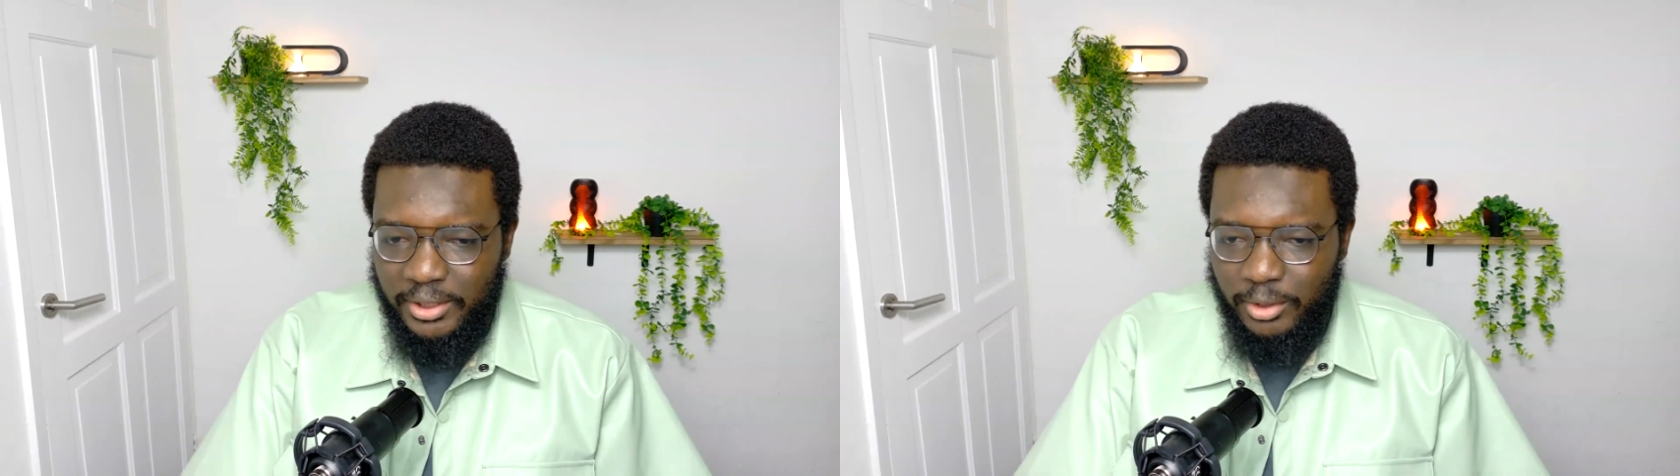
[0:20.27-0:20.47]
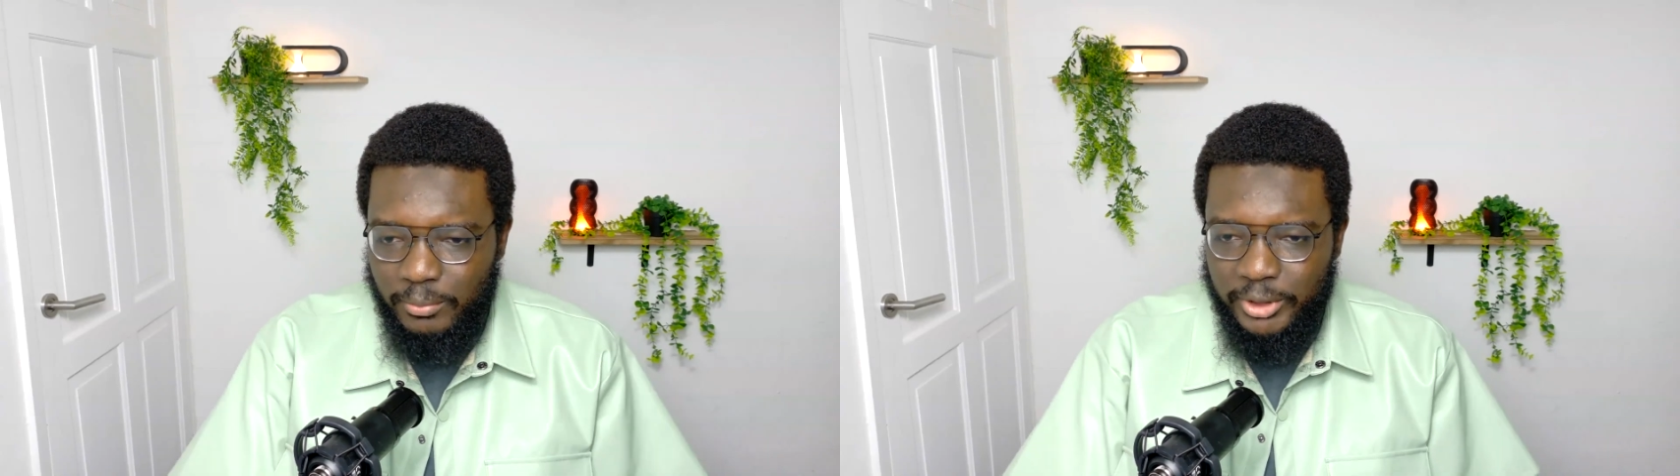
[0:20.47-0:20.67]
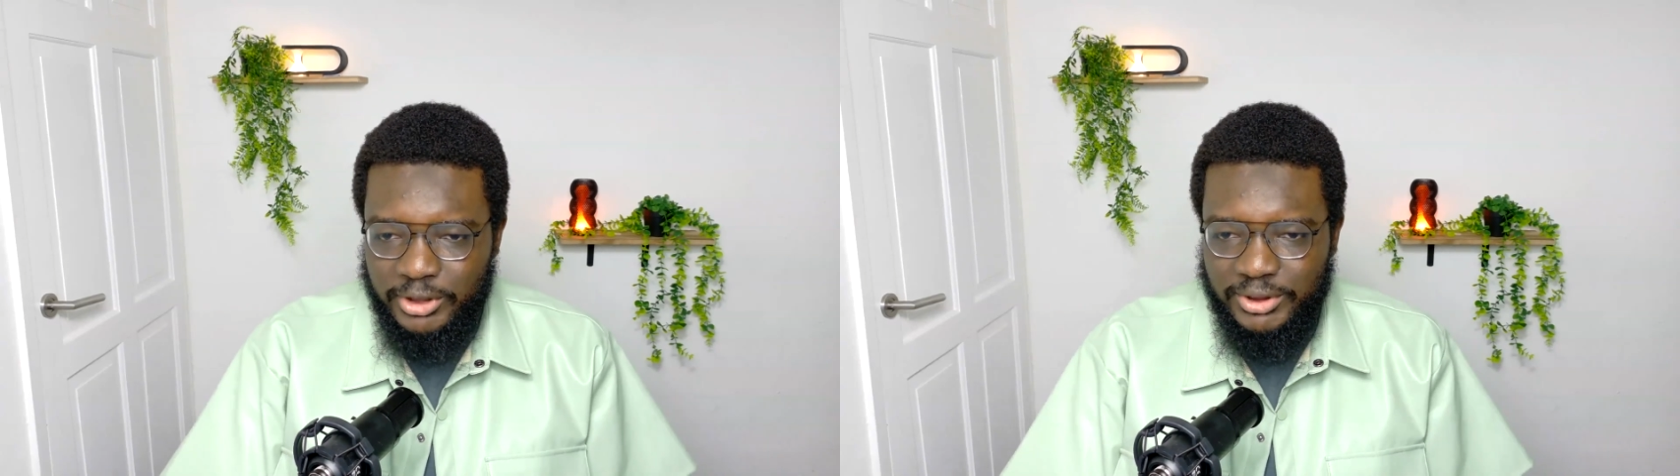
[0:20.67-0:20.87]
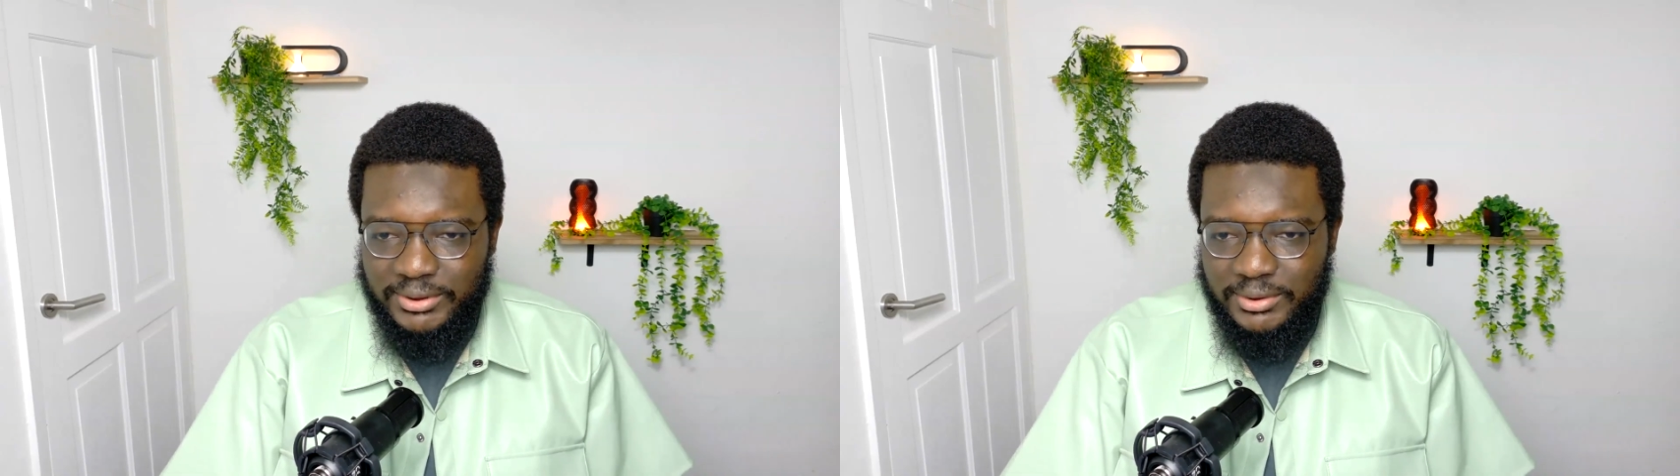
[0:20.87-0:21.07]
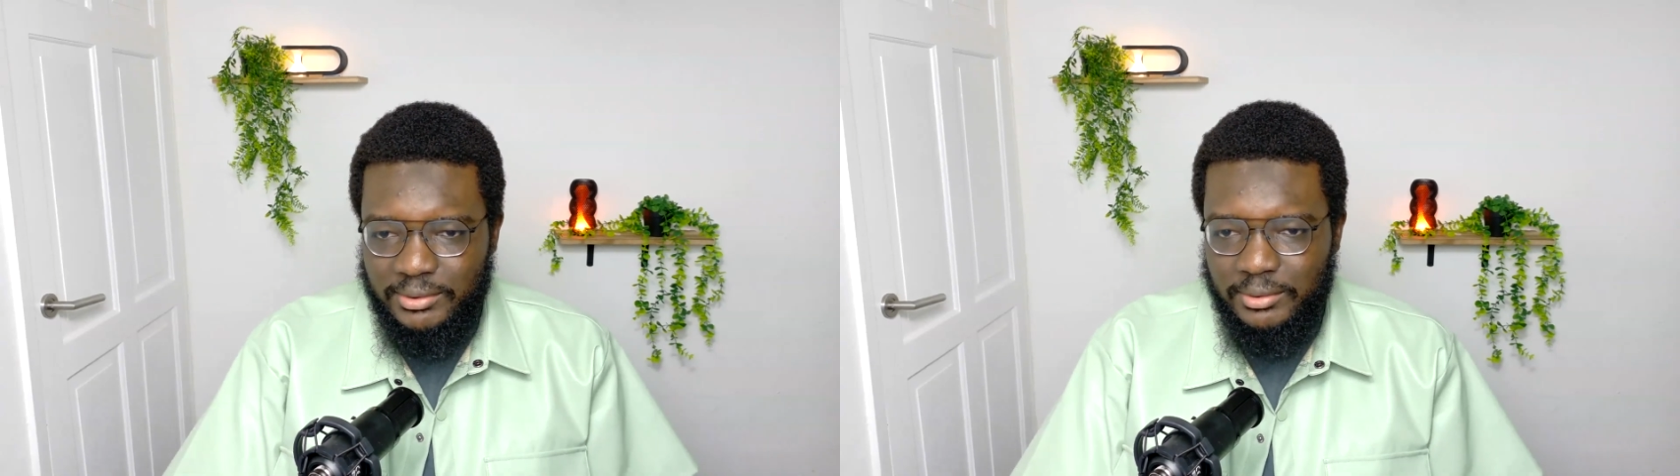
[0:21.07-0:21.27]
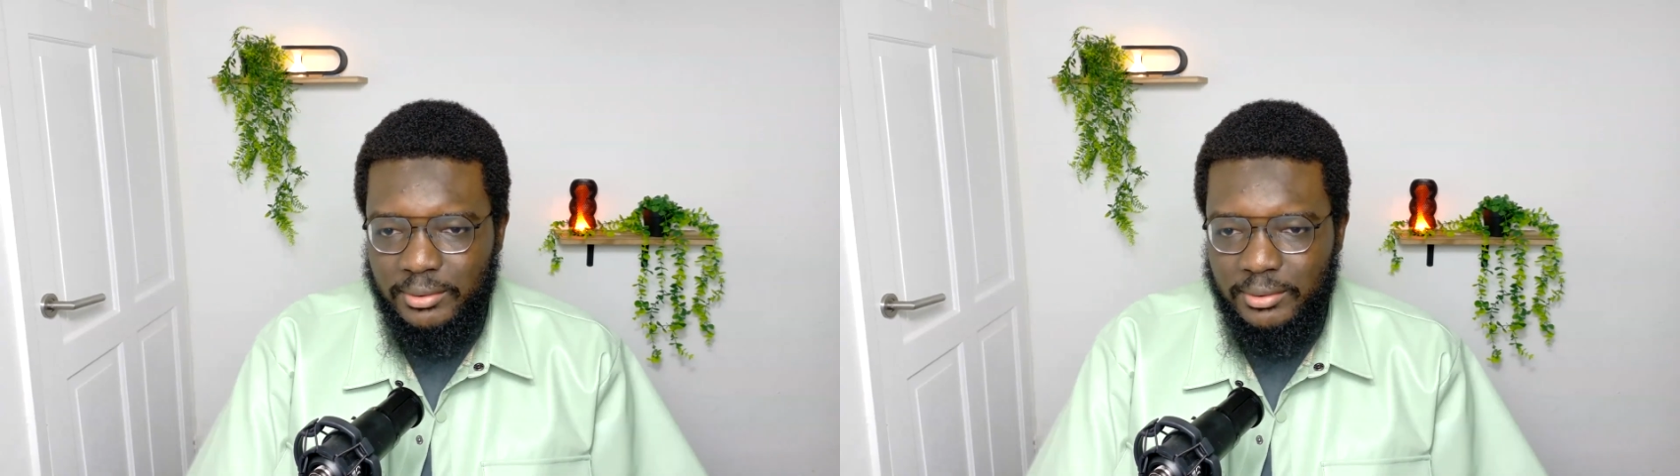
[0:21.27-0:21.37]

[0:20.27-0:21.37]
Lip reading: lot more interesting.